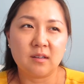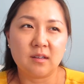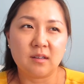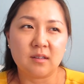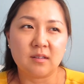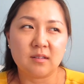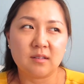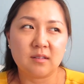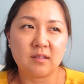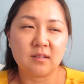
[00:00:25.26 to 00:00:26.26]

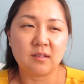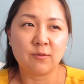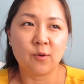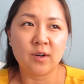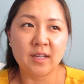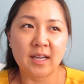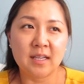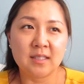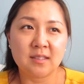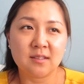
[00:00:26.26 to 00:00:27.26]
the
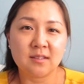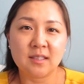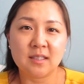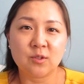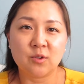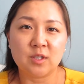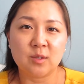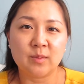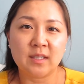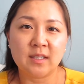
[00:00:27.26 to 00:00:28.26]
forecast look like it's going
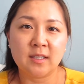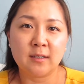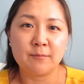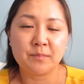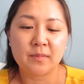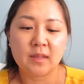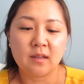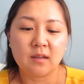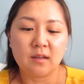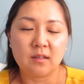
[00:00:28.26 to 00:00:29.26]
to be
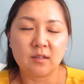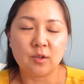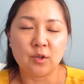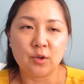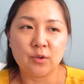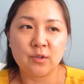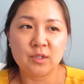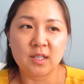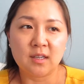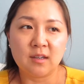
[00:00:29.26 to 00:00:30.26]
in the
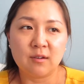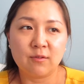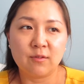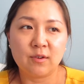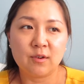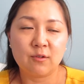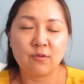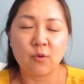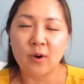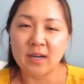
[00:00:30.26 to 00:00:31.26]
lows of
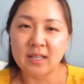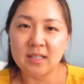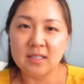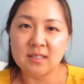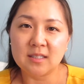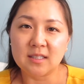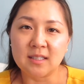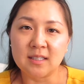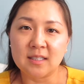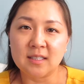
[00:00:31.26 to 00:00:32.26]
40s
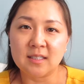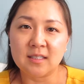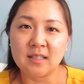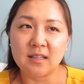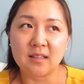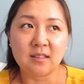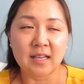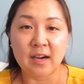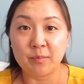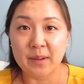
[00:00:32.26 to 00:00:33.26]
in the
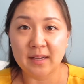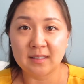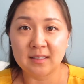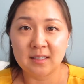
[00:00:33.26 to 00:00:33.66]
outback